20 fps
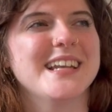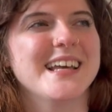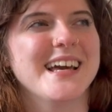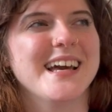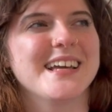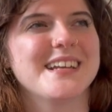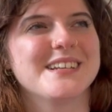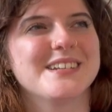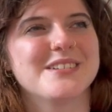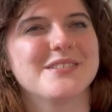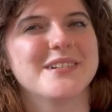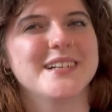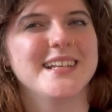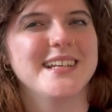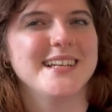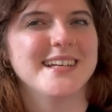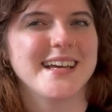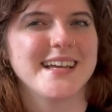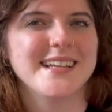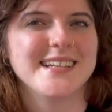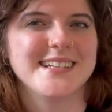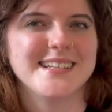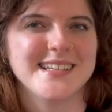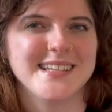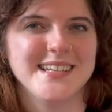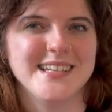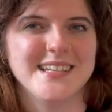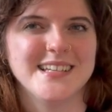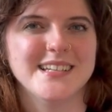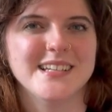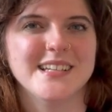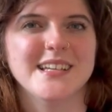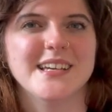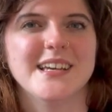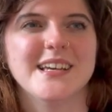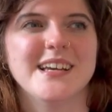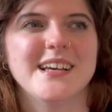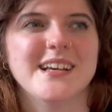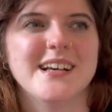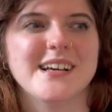I had in 2019.
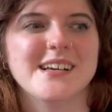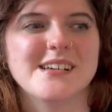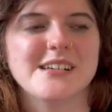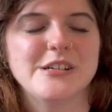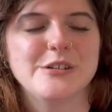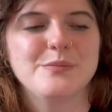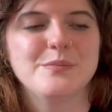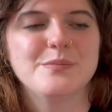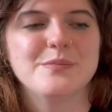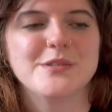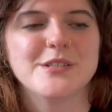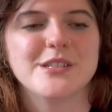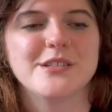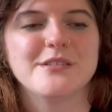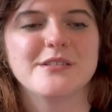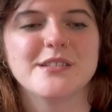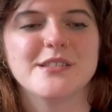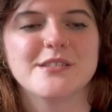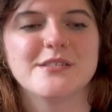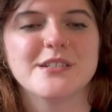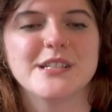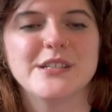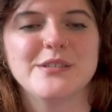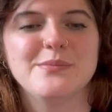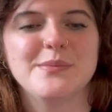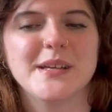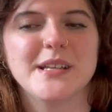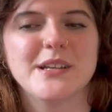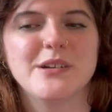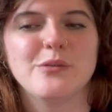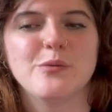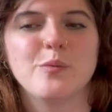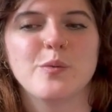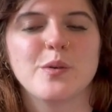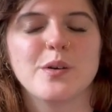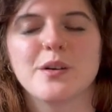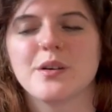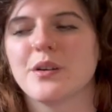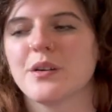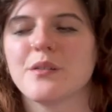So it's sort of
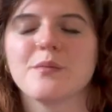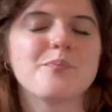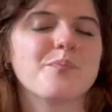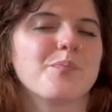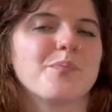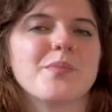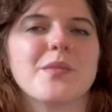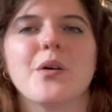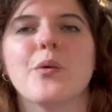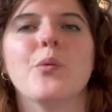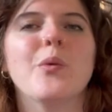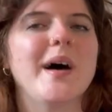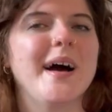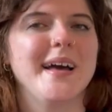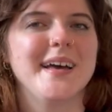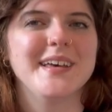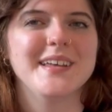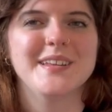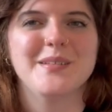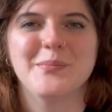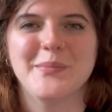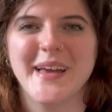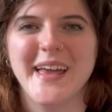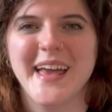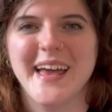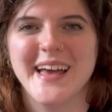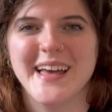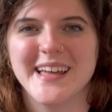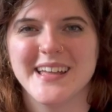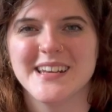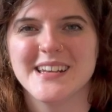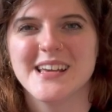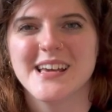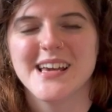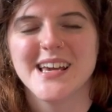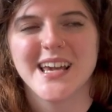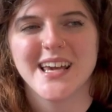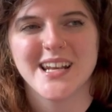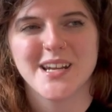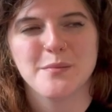been a while in my head,
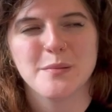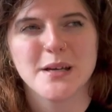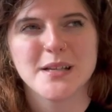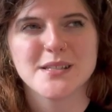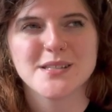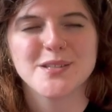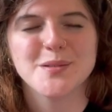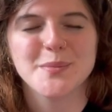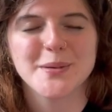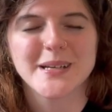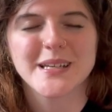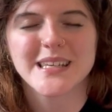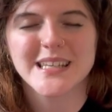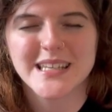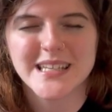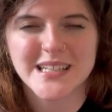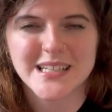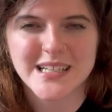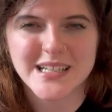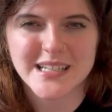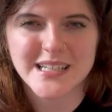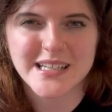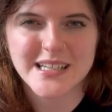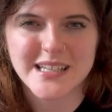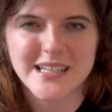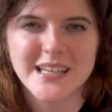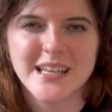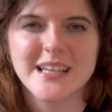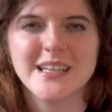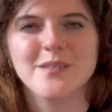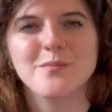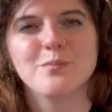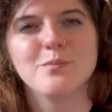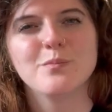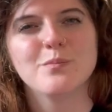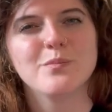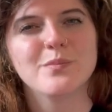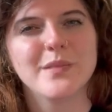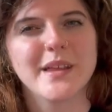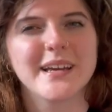and I'm not super keen on it
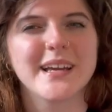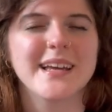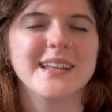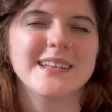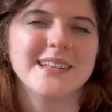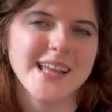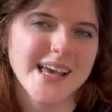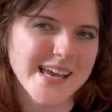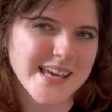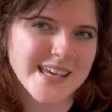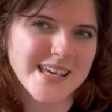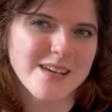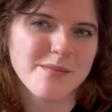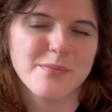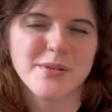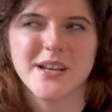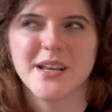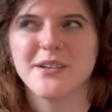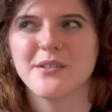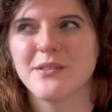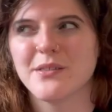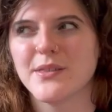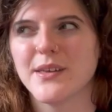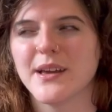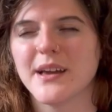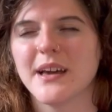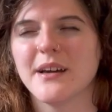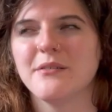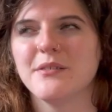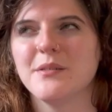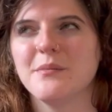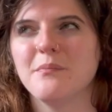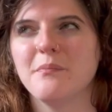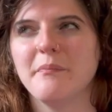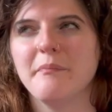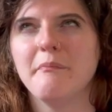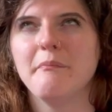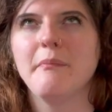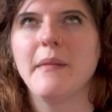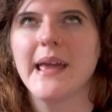anymore. Like, I like it, but I don't think I would
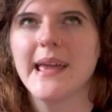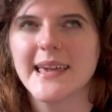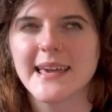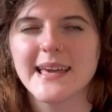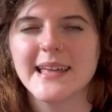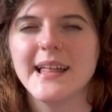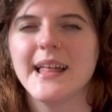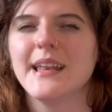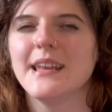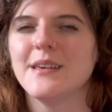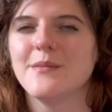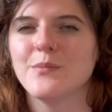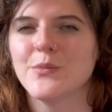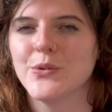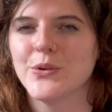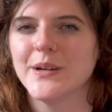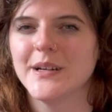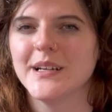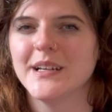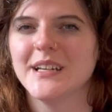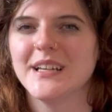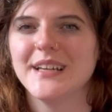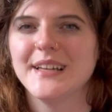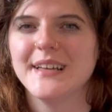make it anymore.